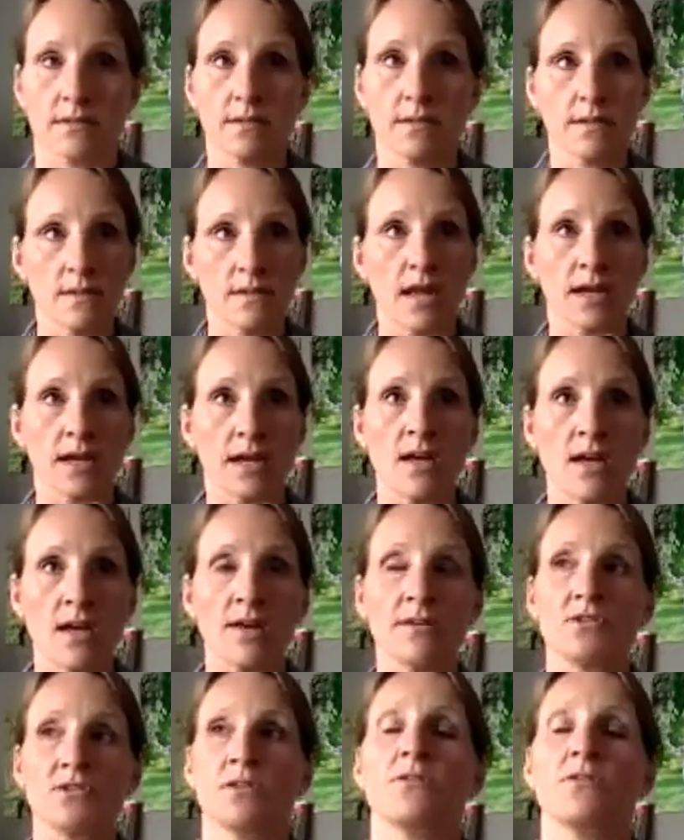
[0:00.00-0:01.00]

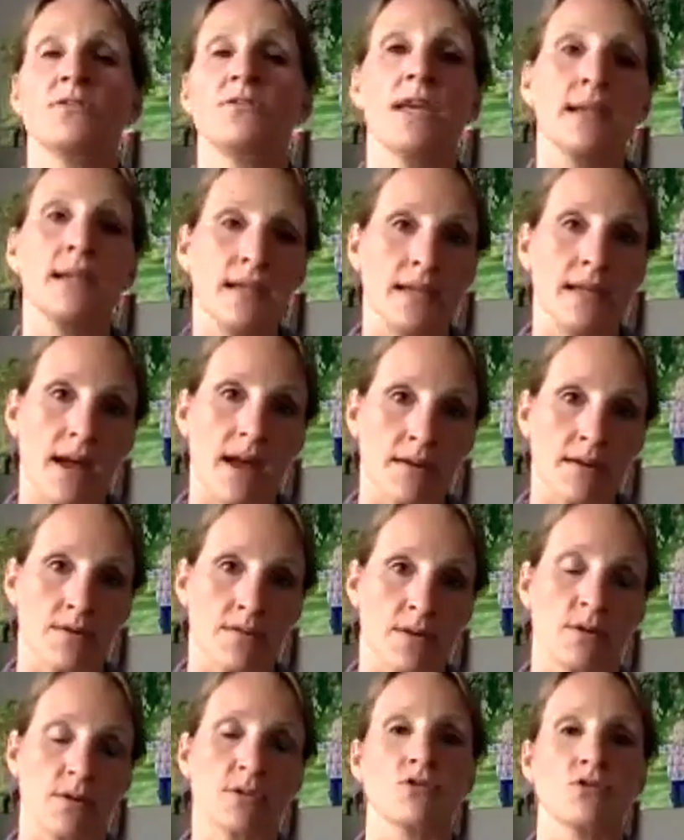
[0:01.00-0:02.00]
acknowledge that they're taking it out of the
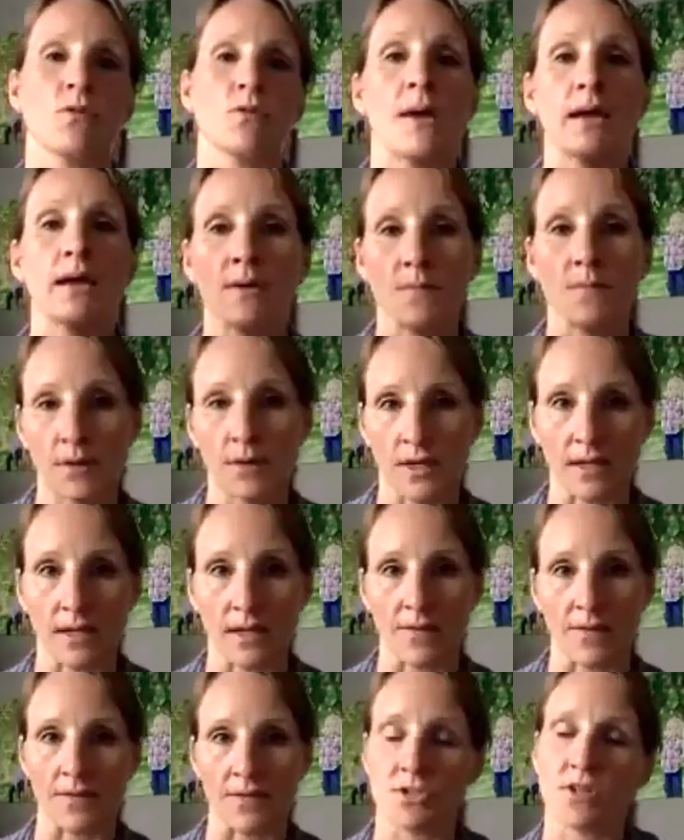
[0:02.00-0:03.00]
grocery bag and putting it
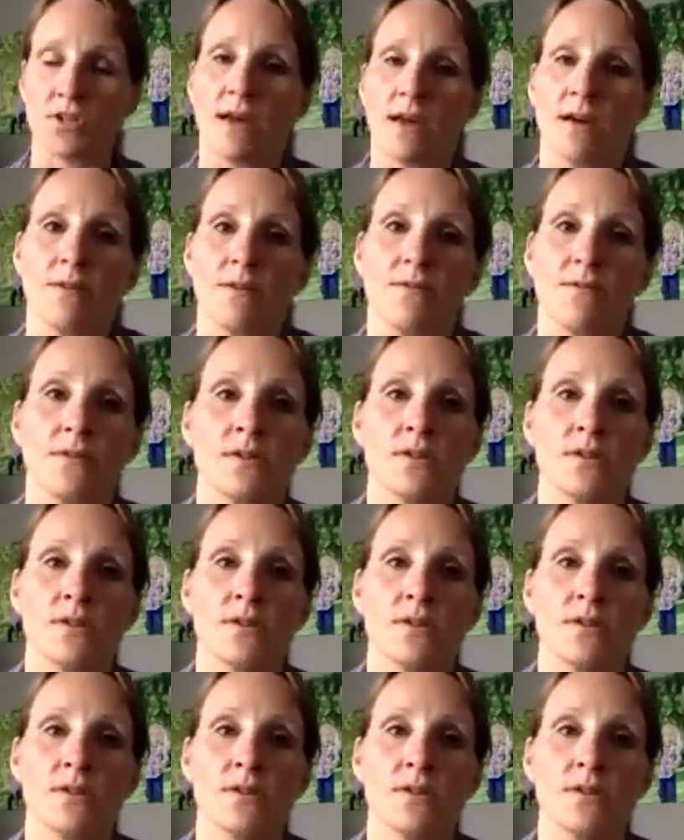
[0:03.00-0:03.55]
on the shelf.